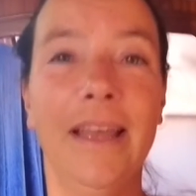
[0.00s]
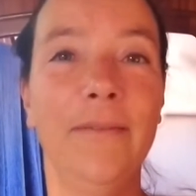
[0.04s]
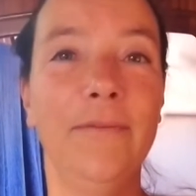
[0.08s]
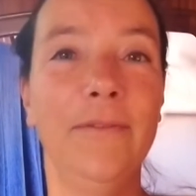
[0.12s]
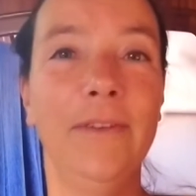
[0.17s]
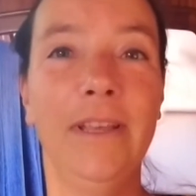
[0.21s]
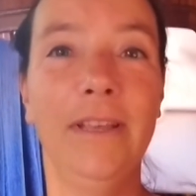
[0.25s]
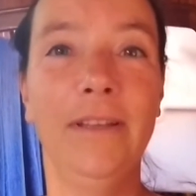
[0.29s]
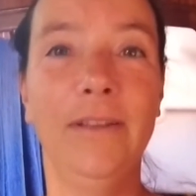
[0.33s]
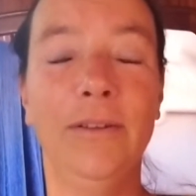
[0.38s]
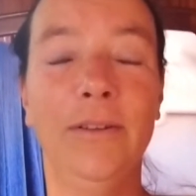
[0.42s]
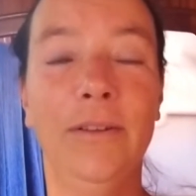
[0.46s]

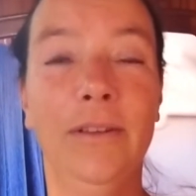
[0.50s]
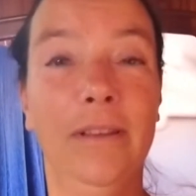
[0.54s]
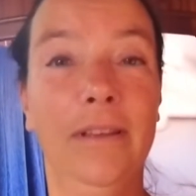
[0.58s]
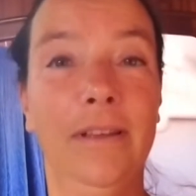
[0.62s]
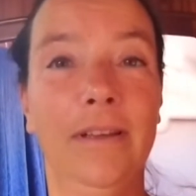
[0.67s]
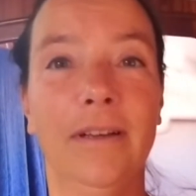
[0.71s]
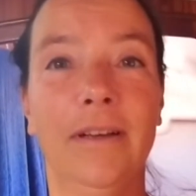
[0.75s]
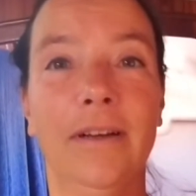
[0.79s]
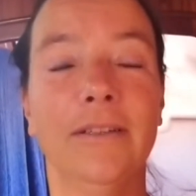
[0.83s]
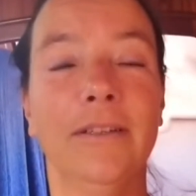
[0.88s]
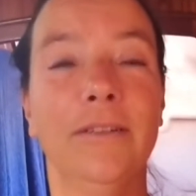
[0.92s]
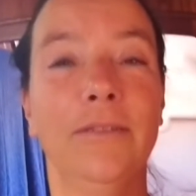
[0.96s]
and we
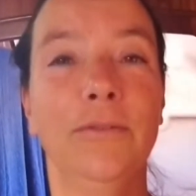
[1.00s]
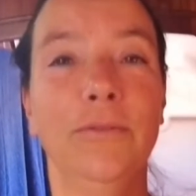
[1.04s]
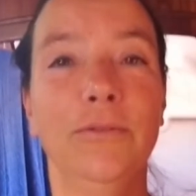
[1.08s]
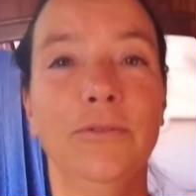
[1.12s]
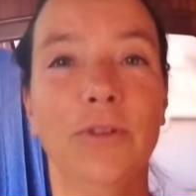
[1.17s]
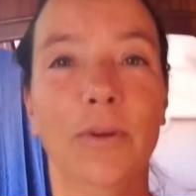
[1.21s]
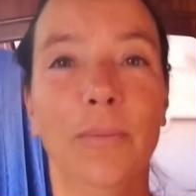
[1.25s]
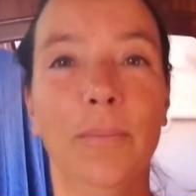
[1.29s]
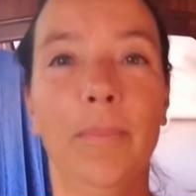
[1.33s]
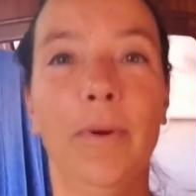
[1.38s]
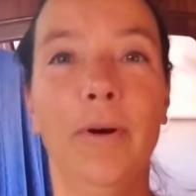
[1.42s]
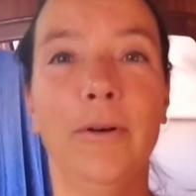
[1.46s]
gonna
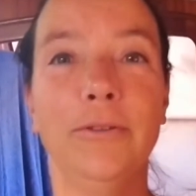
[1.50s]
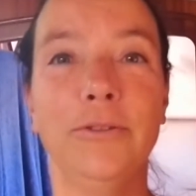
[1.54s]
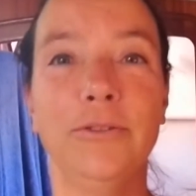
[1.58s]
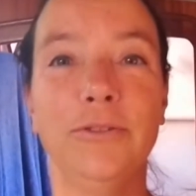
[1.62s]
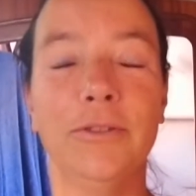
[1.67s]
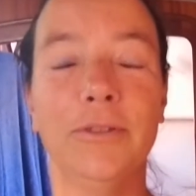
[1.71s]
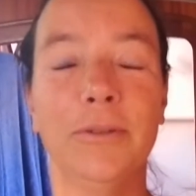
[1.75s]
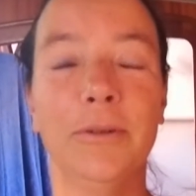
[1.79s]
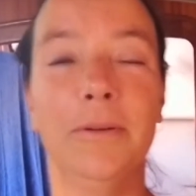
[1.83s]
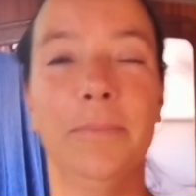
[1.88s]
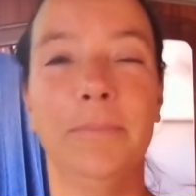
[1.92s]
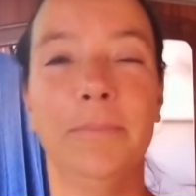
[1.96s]
do some boat
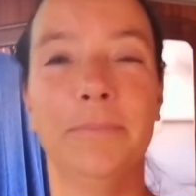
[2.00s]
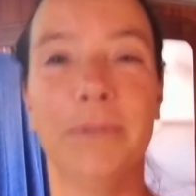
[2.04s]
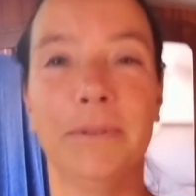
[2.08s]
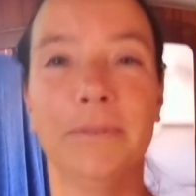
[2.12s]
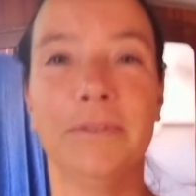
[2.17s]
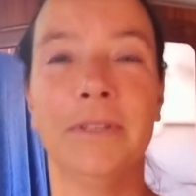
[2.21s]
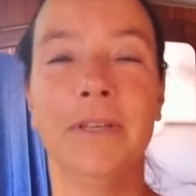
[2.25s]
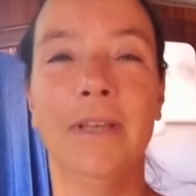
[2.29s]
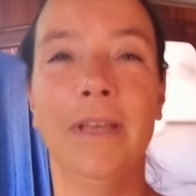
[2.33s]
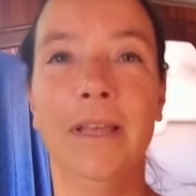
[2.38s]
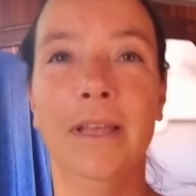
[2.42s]
jobs.